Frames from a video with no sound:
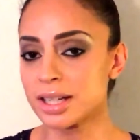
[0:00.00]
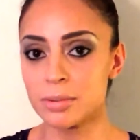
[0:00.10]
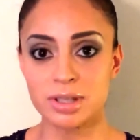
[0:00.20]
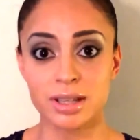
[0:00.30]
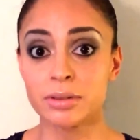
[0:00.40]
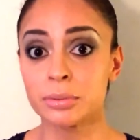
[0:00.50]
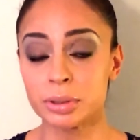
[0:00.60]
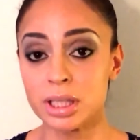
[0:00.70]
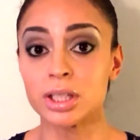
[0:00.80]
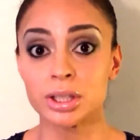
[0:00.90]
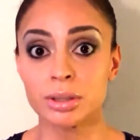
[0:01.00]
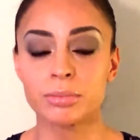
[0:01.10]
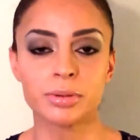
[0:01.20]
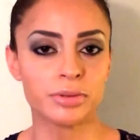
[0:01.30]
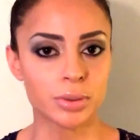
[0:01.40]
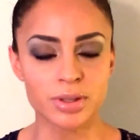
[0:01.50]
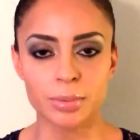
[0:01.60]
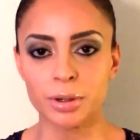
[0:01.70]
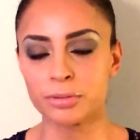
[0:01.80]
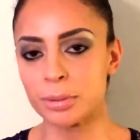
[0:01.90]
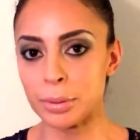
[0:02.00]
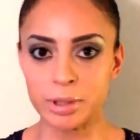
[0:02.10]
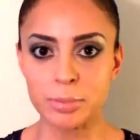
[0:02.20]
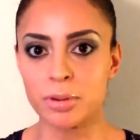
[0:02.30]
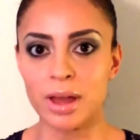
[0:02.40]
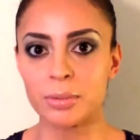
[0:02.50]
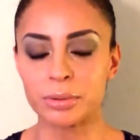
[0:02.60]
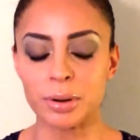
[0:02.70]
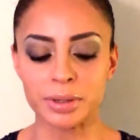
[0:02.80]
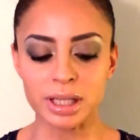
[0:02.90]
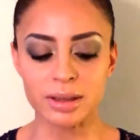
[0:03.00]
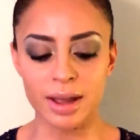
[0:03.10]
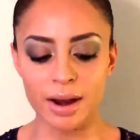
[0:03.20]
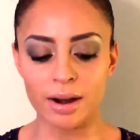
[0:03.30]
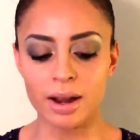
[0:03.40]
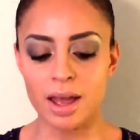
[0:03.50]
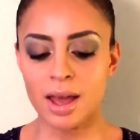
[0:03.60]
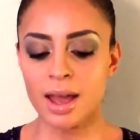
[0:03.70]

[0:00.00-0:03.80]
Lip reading: and I was given really good reviews about it from the people that were already there.